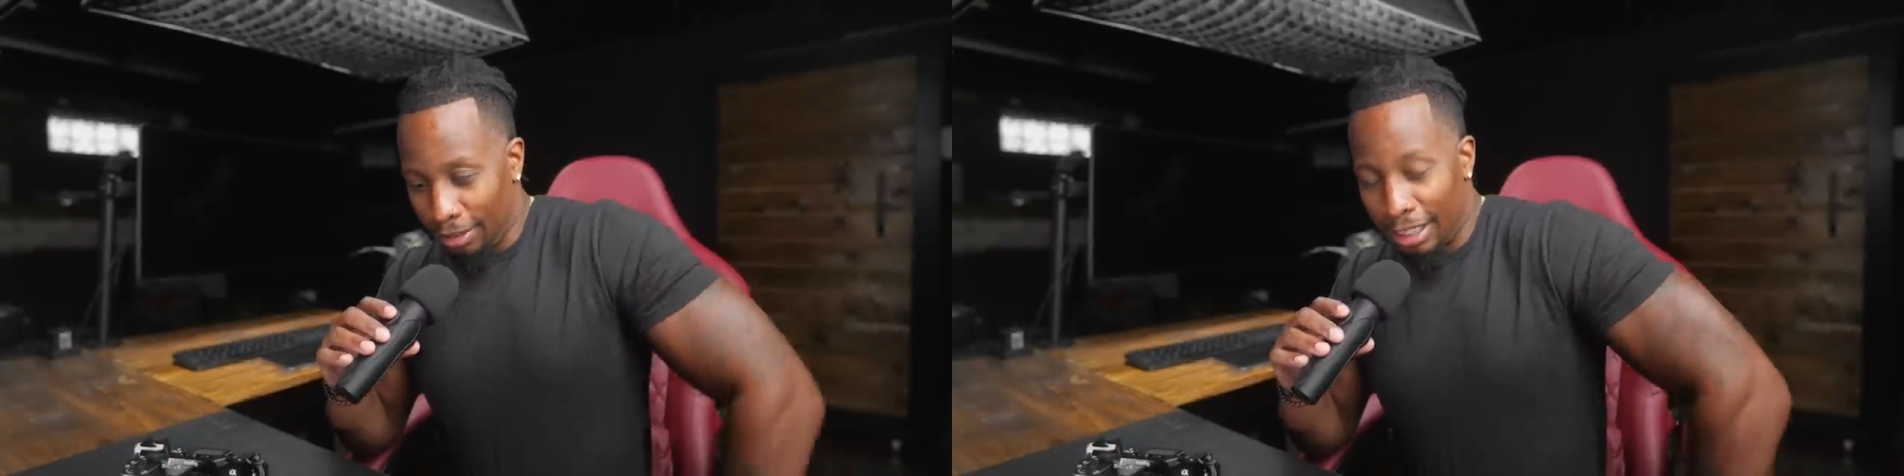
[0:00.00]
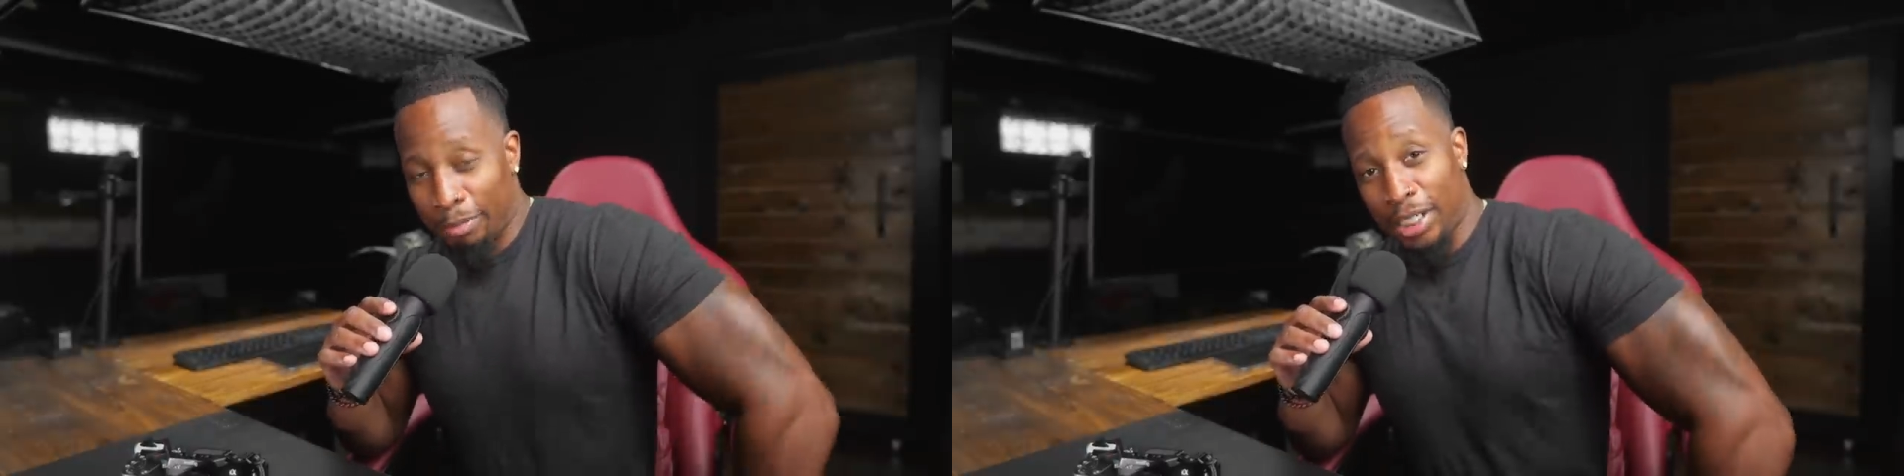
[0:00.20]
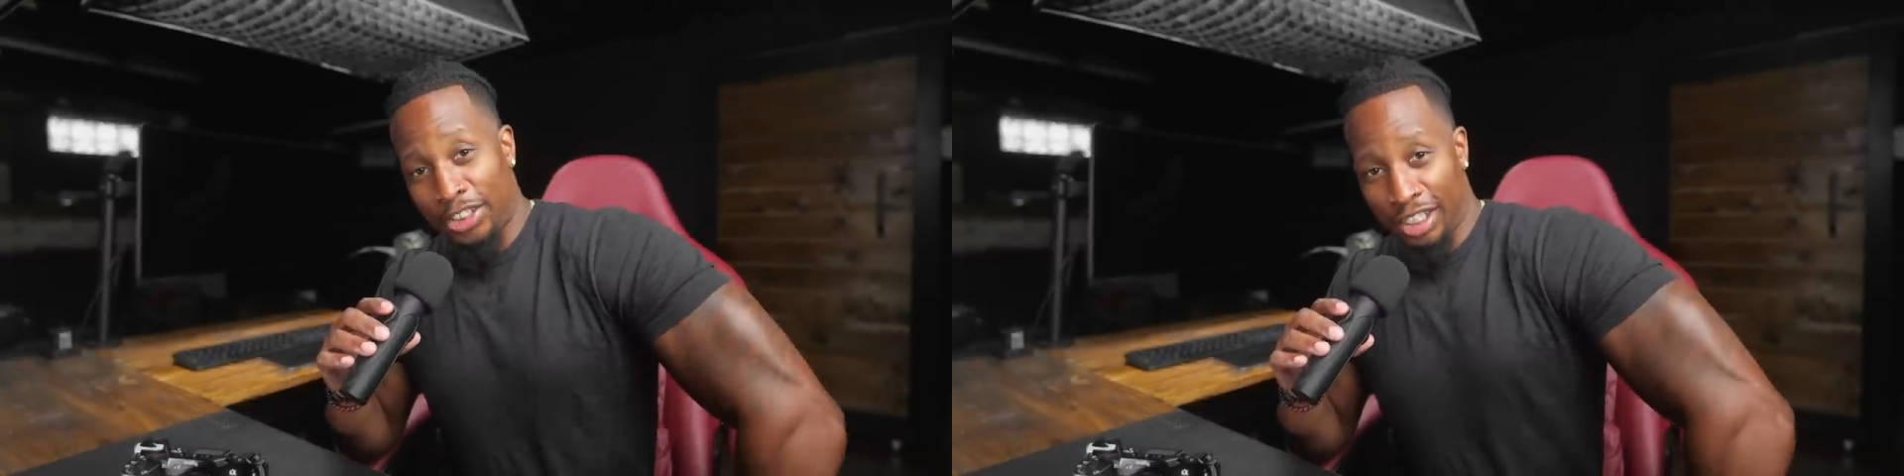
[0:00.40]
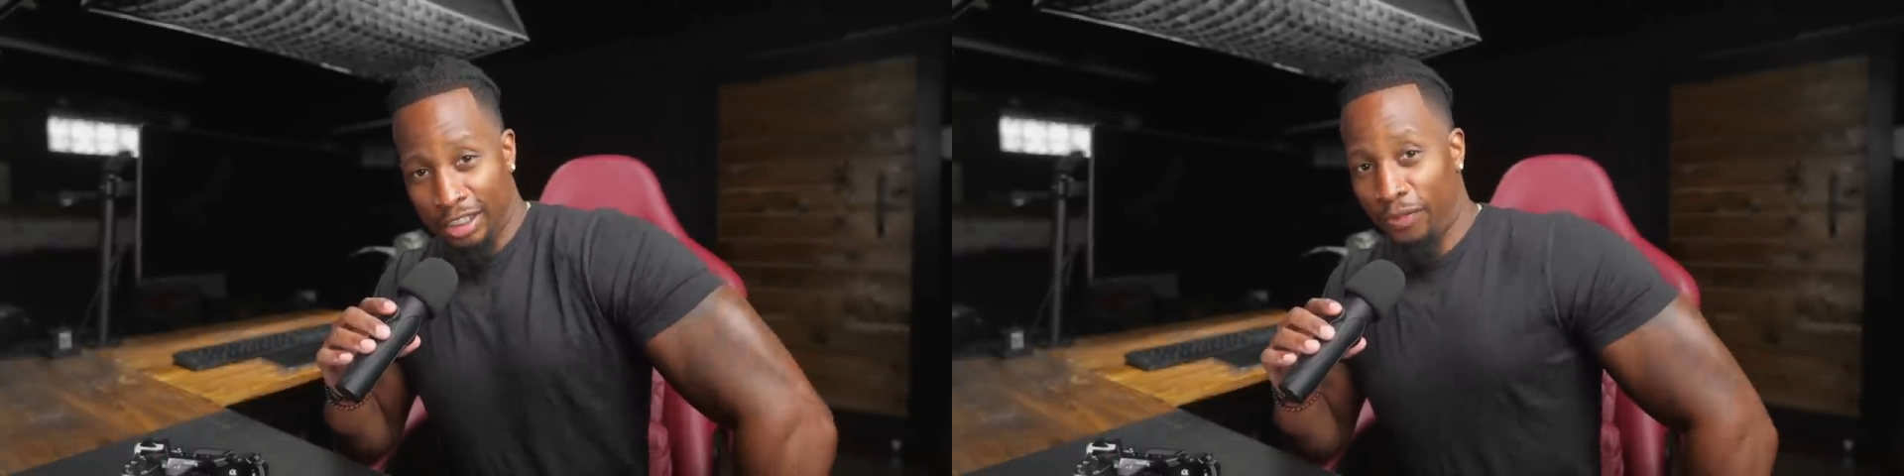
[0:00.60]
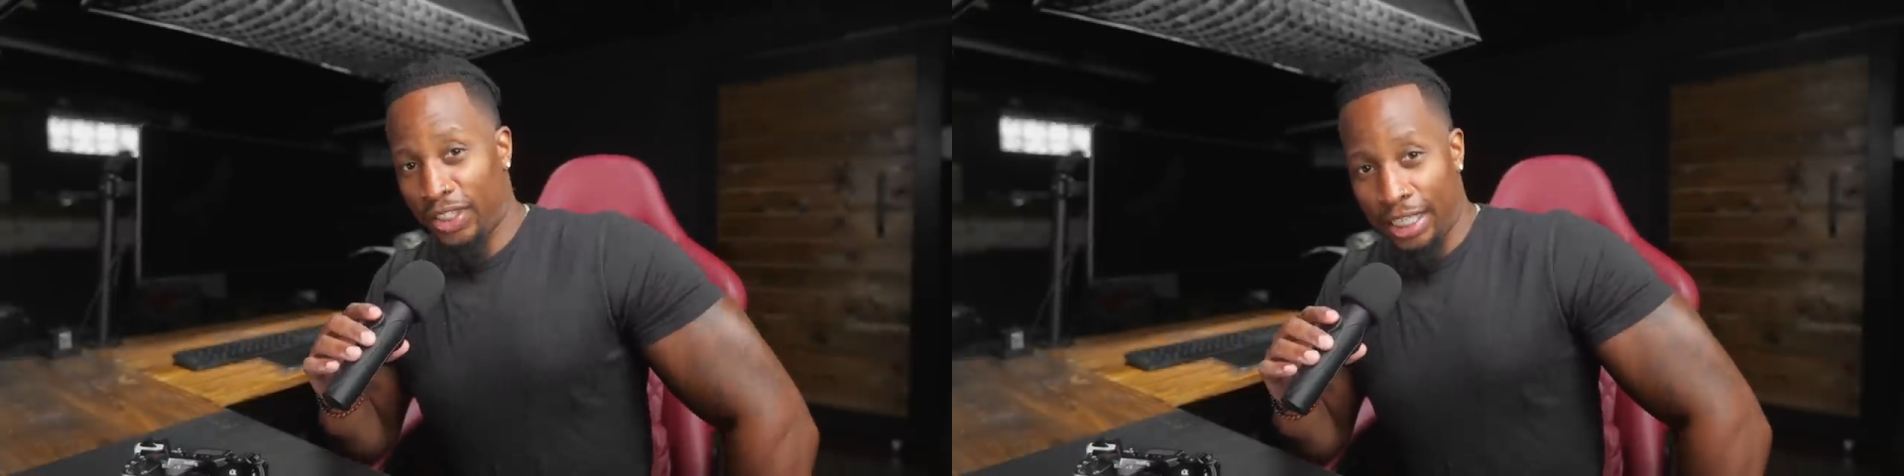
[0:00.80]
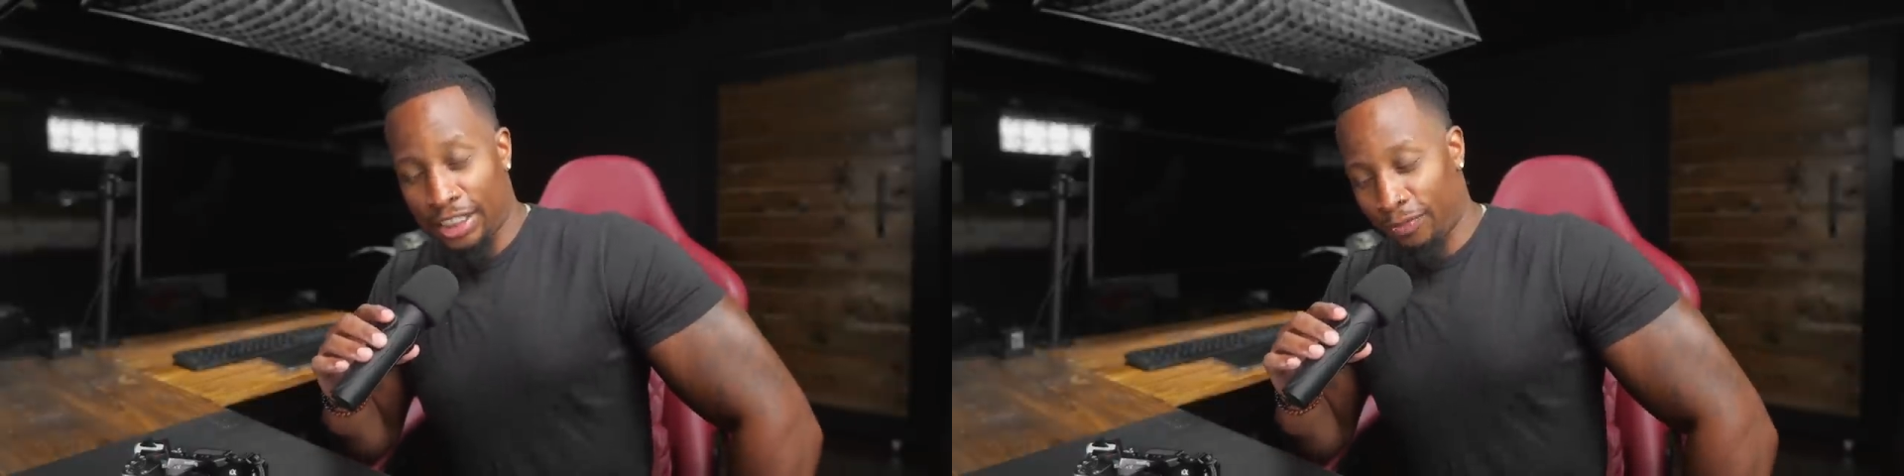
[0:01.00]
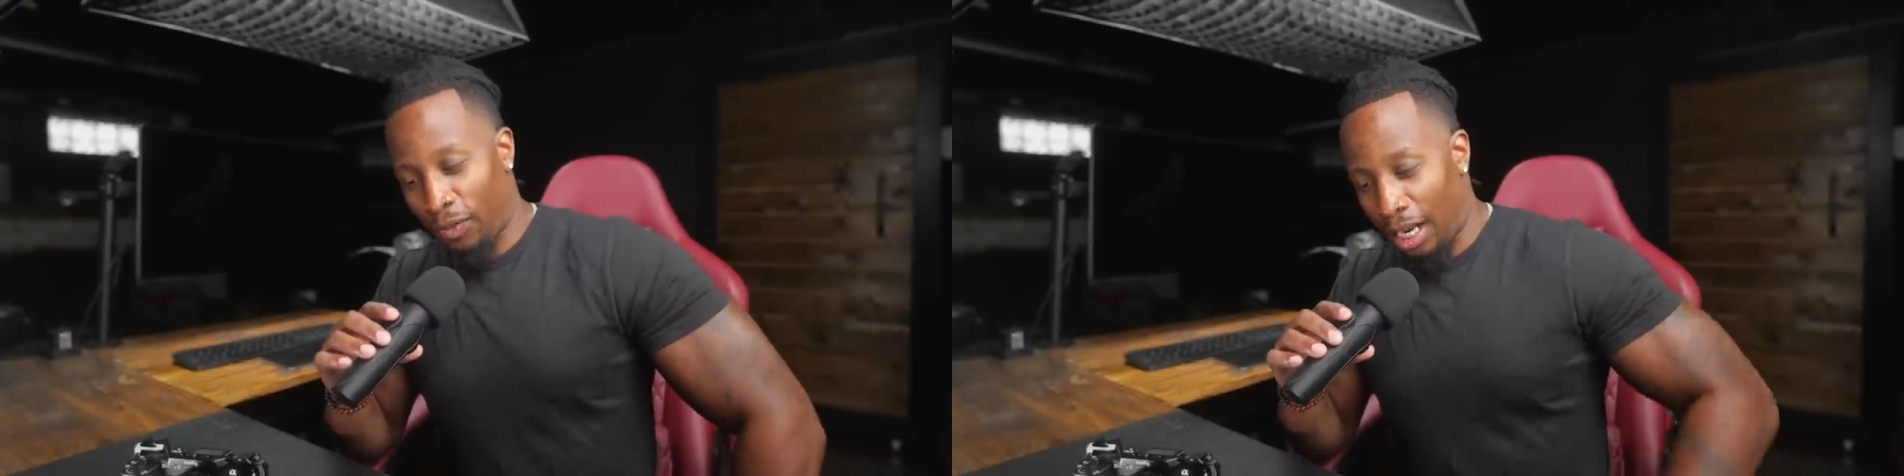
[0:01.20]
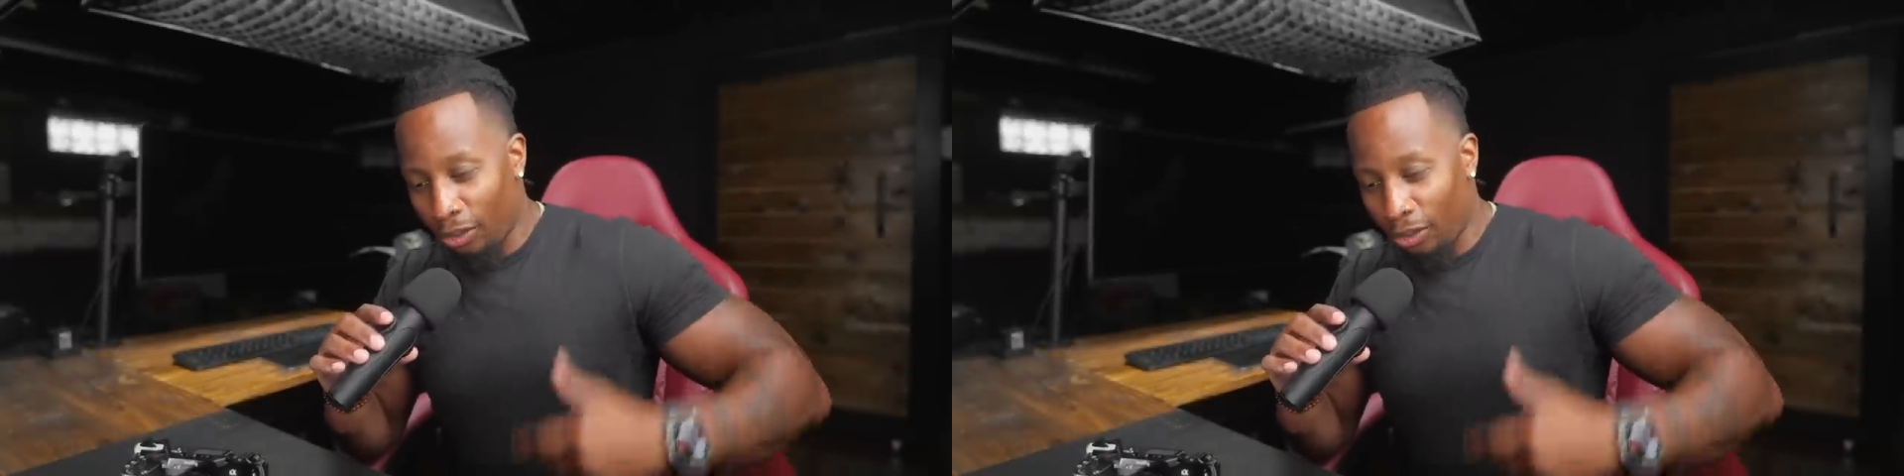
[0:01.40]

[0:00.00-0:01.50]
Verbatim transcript: That's my justification for it.